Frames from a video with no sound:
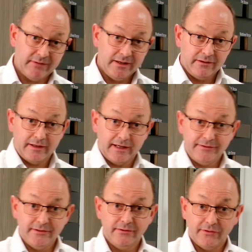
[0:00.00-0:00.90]
guide
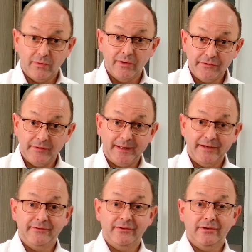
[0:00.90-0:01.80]
you towards the best
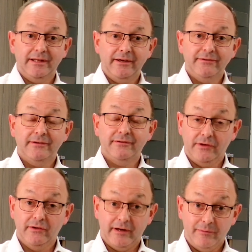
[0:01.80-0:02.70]
door closers for your
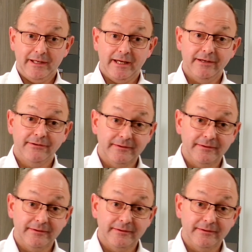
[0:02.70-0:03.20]
application.